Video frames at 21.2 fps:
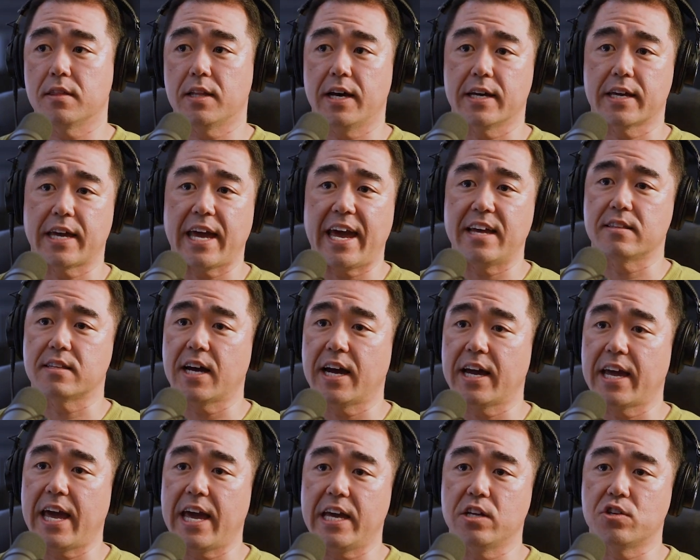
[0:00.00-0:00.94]
like
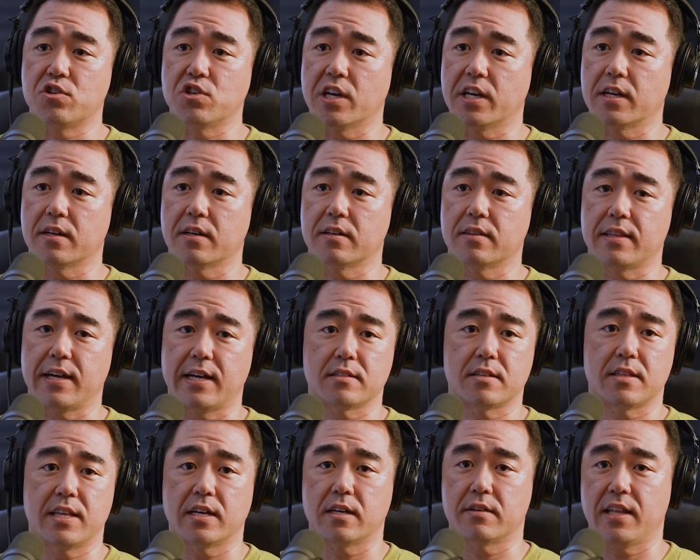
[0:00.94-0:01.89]
anti-aging, that
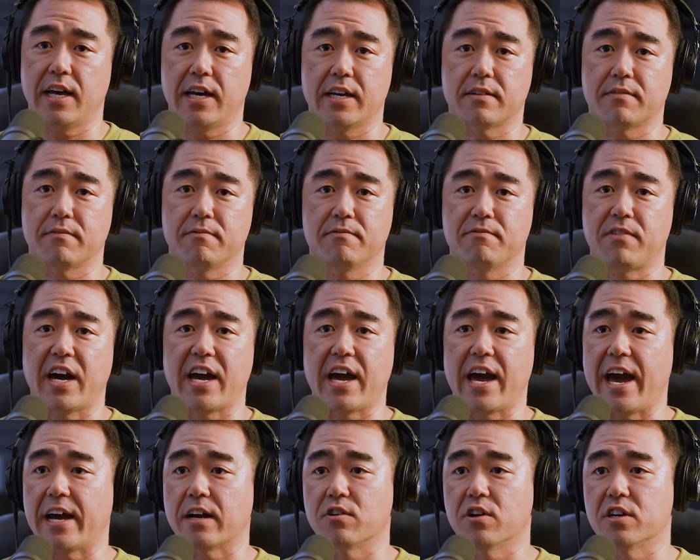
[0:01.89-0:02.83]
think like
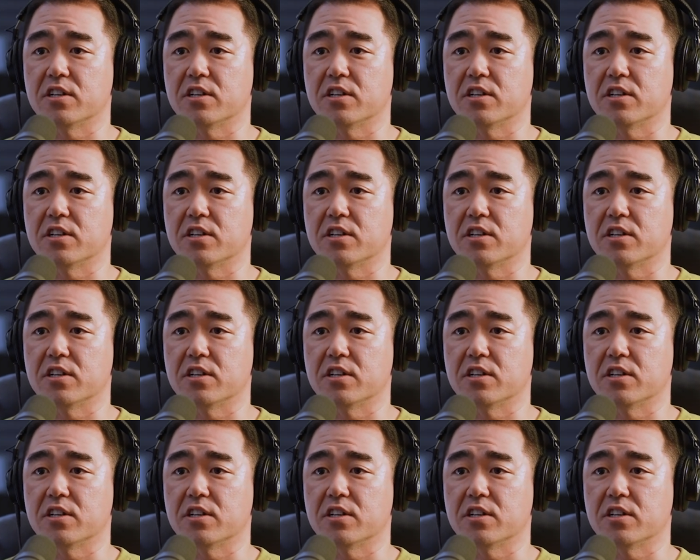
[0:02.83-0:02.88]
Viagra,